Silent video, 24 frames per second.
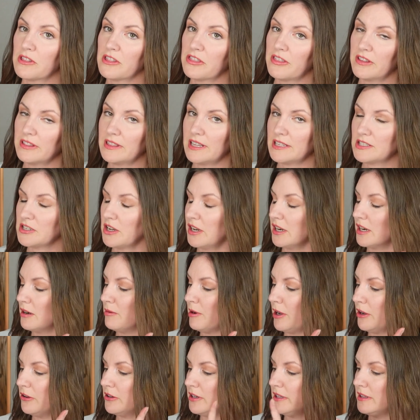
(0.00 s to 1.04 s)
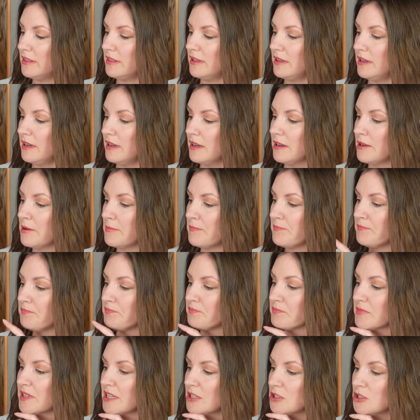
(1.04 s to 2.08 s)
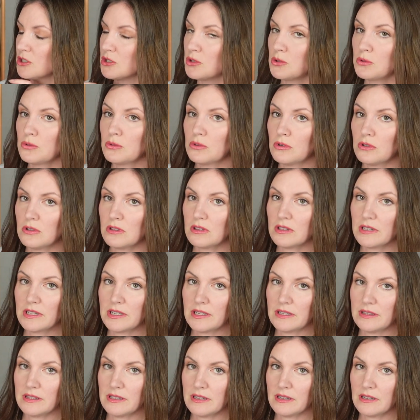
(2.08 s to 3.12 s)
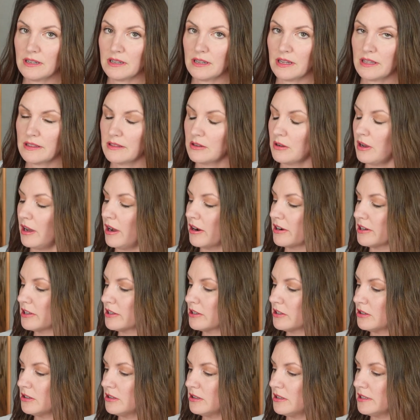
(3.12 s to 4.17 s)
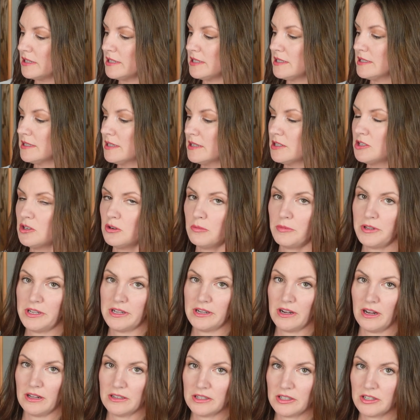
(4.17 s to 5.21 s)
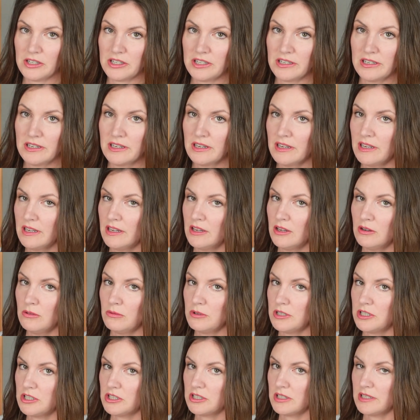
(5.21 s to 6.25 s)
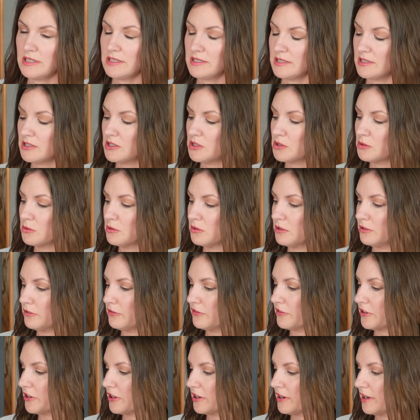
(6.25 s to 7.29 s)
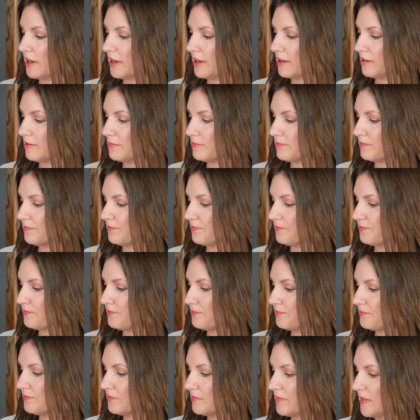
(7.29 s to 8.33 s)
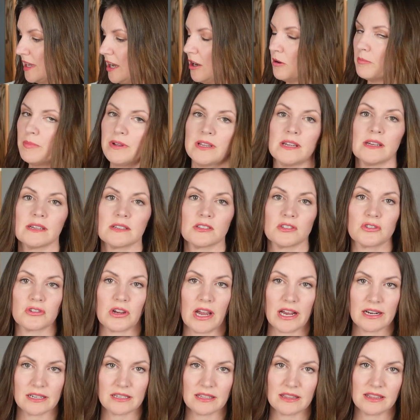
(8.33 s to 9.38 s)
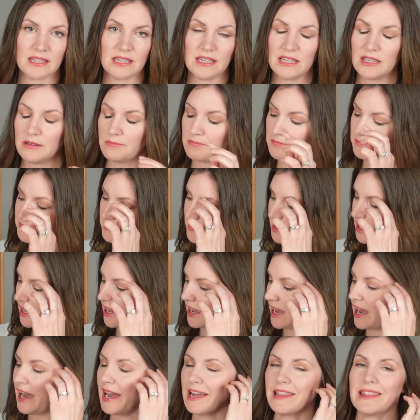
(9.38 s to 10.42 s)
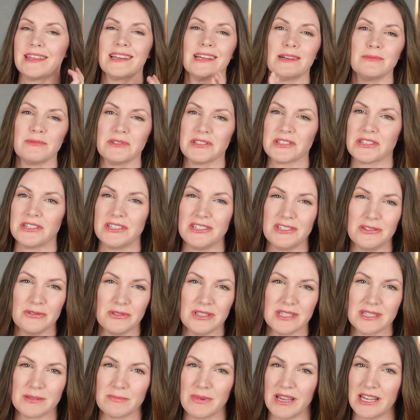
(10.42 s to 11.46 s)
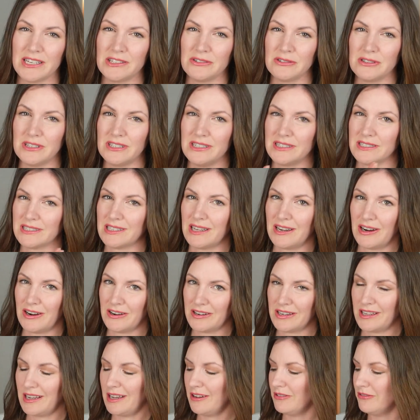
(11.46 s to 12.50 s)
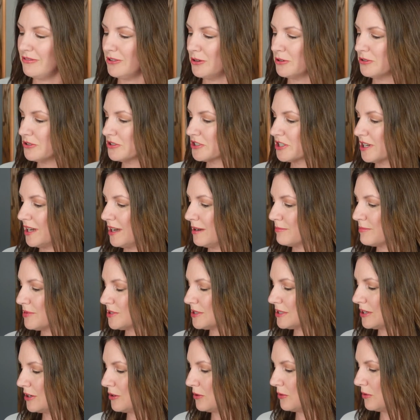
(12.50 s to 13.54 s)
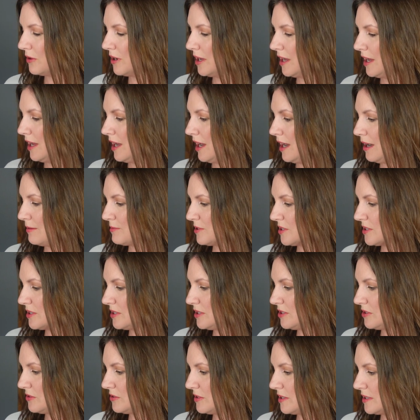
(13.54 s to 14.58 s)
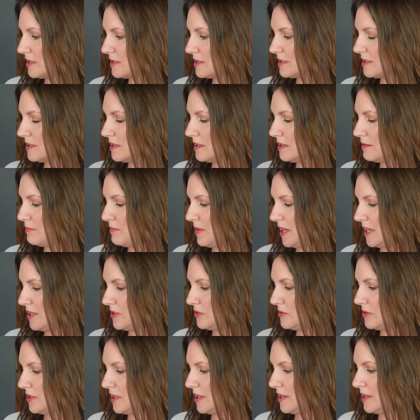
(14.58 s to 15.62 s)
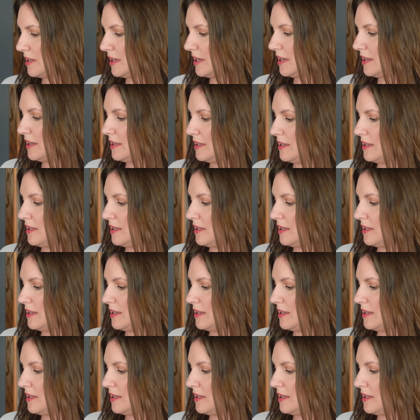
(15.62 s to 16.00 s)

thing they talk about in the tool on the article is Adobe Color, which is a tool for helping extract a theme. I think I'm just gonna do this manually because I already have Photoshop, so I'm just gonna do this manually.